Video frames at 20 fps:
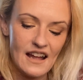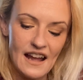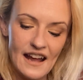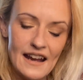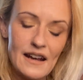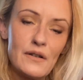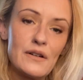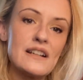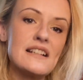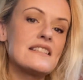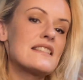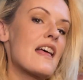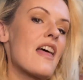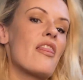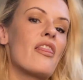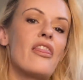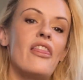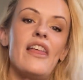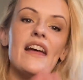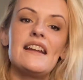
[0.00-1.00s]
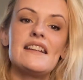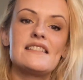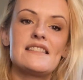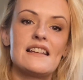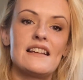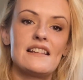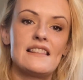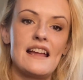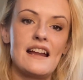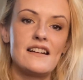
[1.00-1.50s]
Anyways, that is
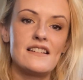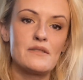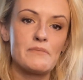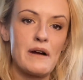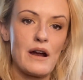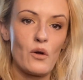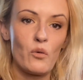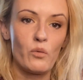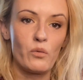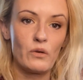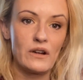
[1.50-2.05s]
it. That is my